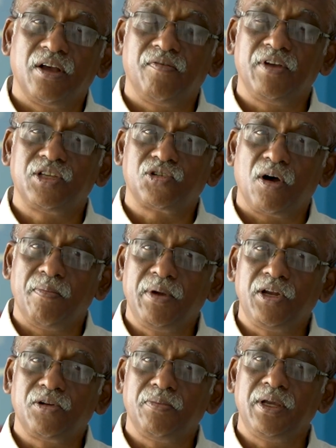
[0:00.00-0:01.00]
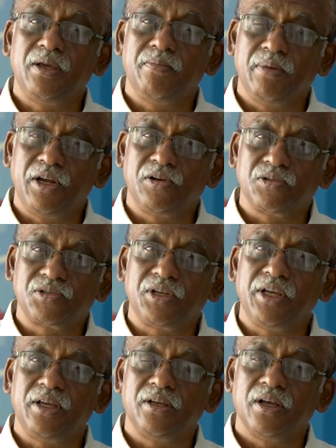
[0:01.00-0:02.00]
We saw B2B,
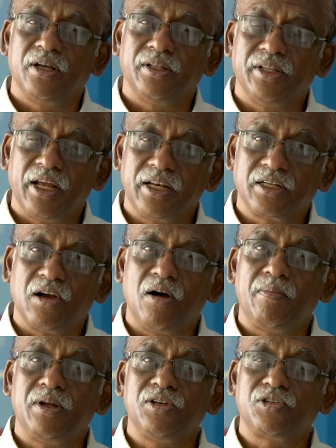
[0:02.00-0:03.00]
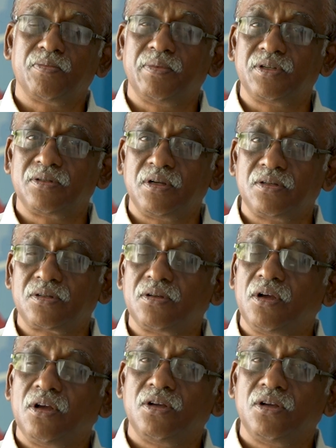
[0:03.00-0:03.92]
B2C, then government to business.